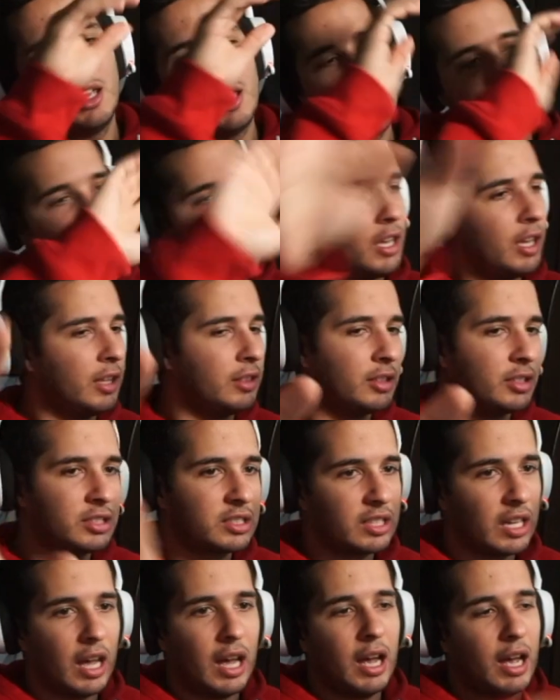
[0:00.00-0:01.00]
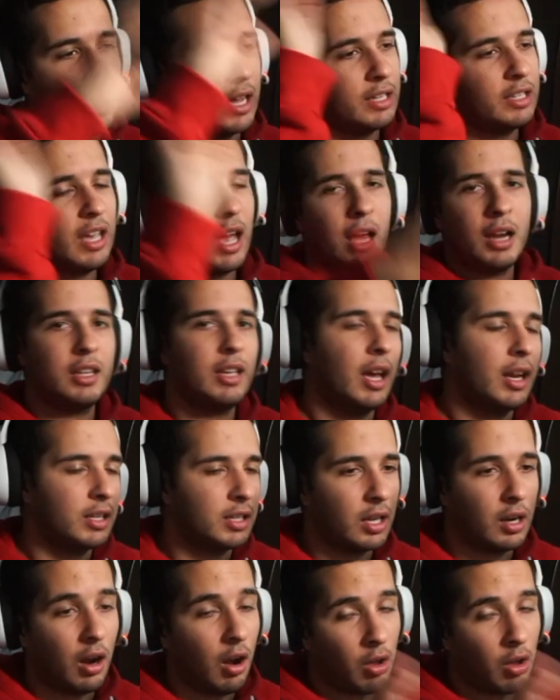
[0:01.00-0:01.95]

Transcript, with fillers: hit in the side, yada, yada, yada.